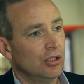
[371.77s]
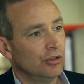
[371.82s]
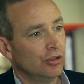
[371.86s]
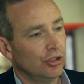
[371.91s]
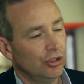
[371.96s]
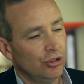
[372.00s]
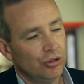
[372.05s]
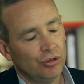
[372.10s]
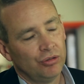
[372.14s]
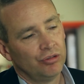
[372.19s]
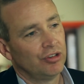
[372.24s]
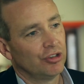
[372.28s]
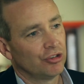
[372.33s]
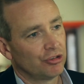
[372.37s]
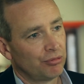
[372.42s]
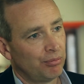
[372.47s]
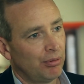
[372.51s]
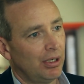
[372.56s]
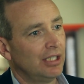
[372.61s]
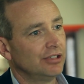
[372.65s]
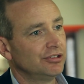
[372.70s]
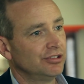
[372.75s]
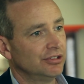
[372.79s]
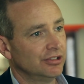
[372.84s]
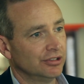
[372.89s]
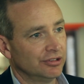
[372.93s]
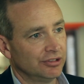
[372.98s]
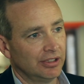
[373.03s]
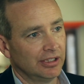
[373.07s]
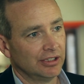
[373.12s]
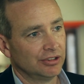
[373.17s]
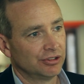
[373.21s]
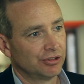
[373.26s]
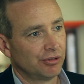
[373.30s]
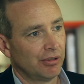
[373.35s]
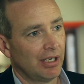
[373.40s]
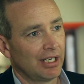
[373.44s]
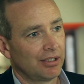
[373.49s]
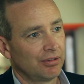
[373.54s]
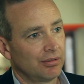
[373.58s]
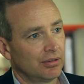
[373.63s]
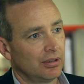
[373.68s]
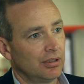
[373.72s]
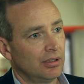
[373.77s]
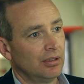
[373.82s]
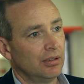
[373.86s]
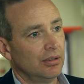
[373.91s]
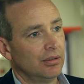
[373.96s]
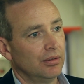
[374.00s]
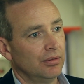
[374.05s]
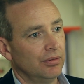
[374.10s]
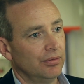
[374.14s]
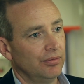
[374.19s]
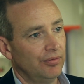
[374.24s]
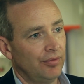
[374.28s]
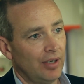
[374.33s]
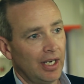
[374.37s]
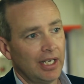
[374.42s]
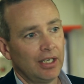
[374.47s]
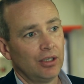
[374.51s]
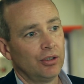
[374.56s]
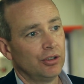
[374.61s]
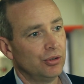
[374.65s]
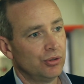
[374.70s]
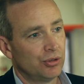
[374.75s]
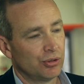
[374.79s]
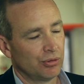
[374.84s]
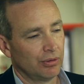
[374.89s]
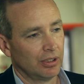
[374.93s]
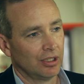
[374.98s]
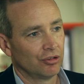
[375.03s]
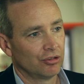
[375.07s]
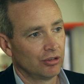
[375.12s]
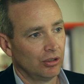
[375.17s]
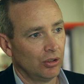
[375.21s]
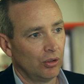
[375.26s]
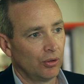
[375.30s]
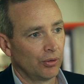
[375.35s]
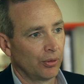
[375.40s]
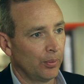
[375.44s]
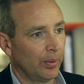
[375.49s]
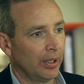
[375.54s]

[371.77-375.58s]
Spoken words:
to use this process and extract vital nutrients along the